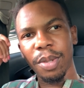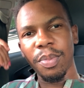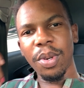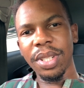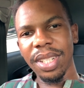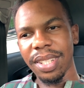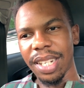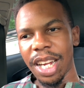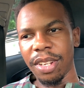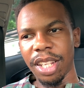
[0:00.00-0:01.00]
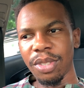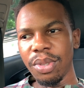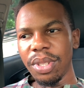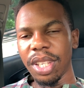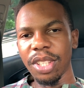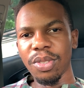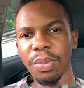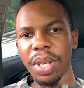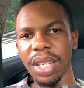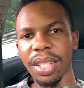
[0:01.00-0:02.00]
emotions now, that's where you get to
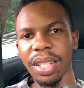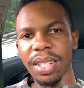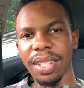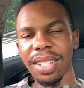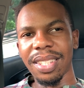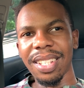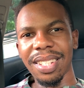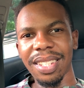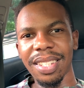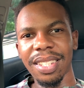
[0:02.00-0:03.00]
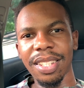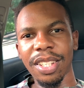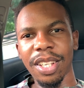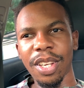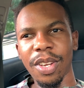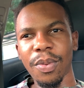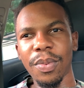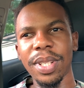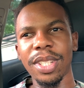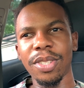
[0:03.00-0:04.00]
make decisions
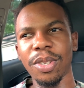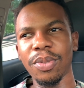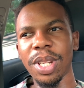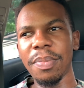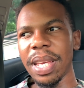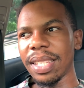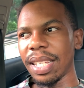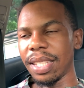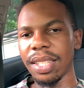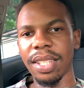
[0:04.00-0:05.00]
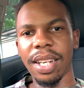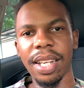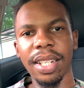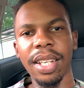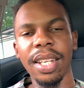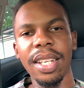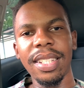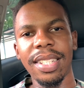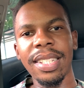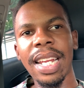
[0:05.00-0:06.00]
which don't really make sense. All right,
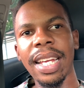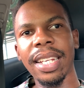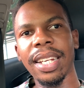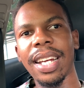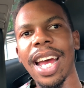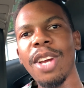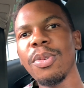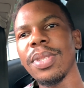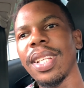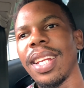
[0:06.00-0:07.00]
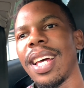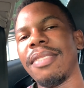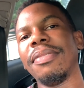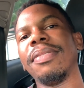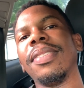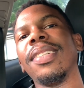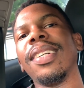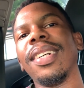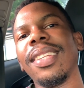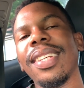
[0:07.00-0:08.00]
it's just like a guy who's in love.
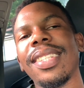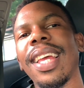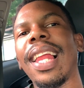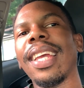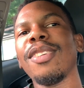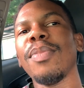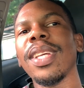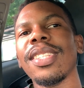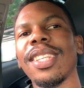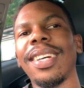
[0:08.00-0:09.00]
They say like he makes.